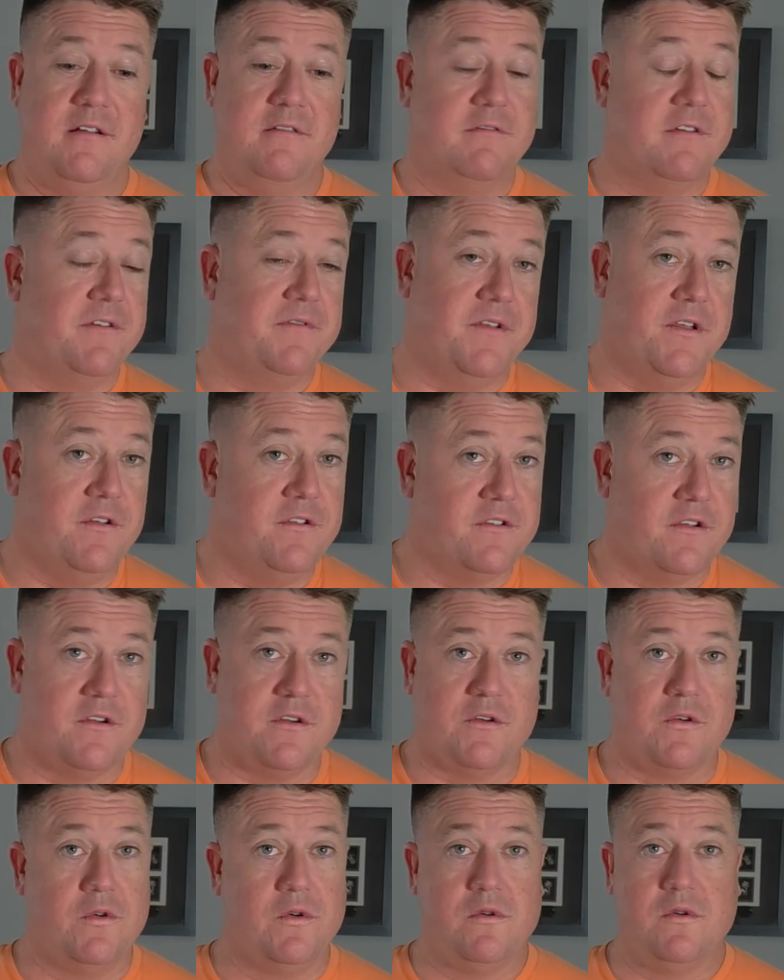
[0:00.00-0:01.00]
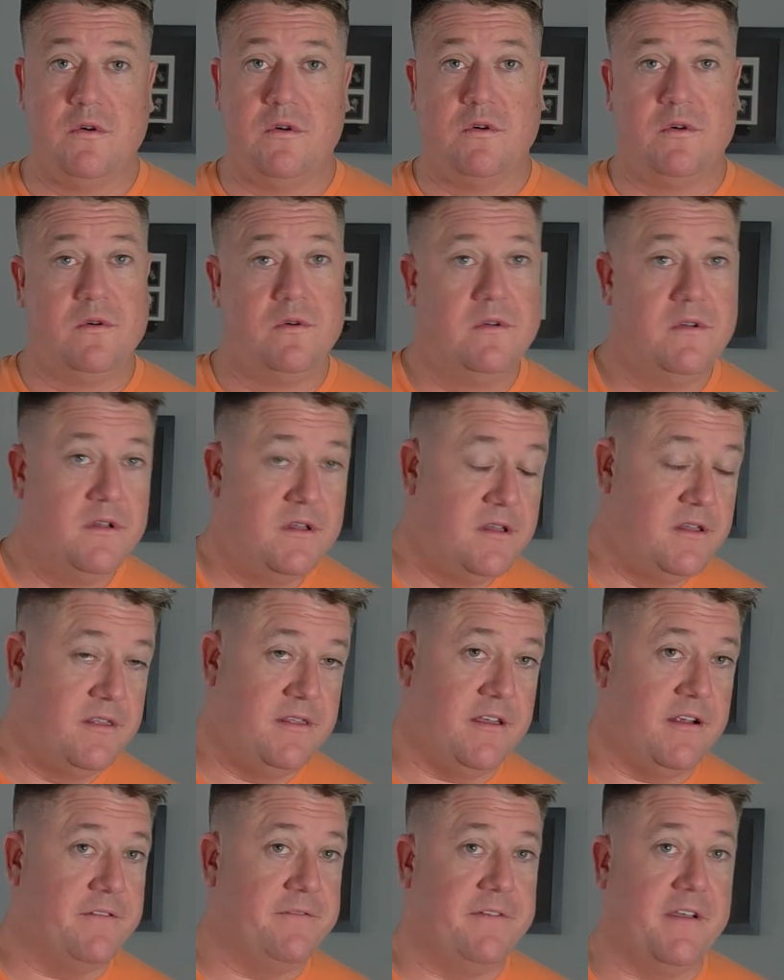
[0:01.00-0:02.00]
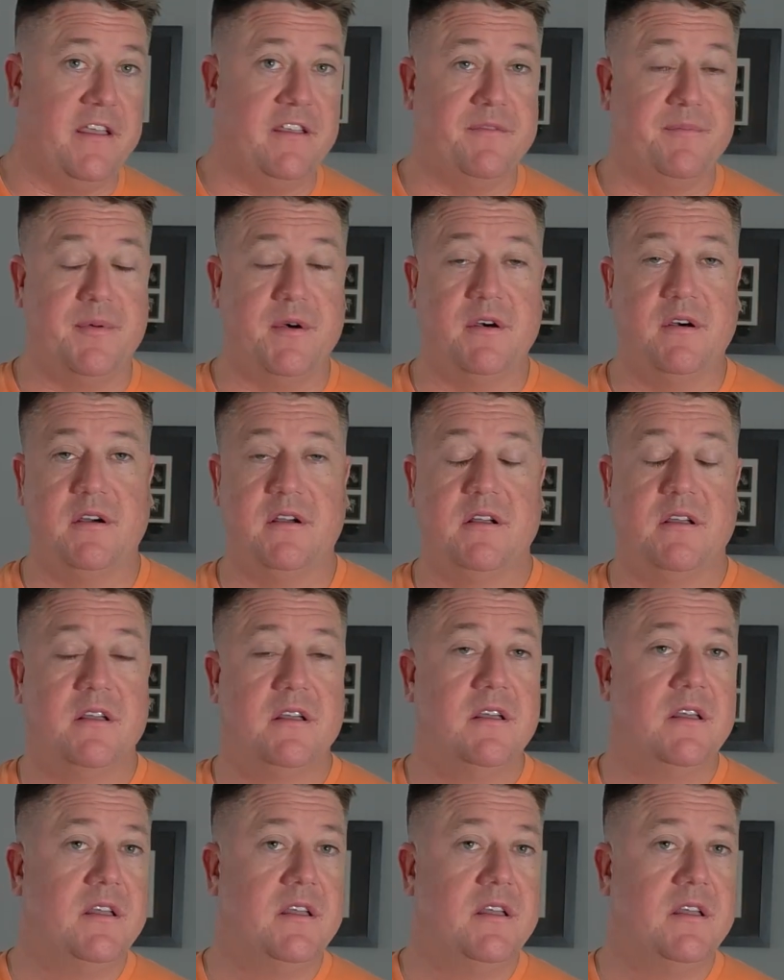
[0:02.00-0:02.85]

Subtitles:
reviews on Google, their Facebook,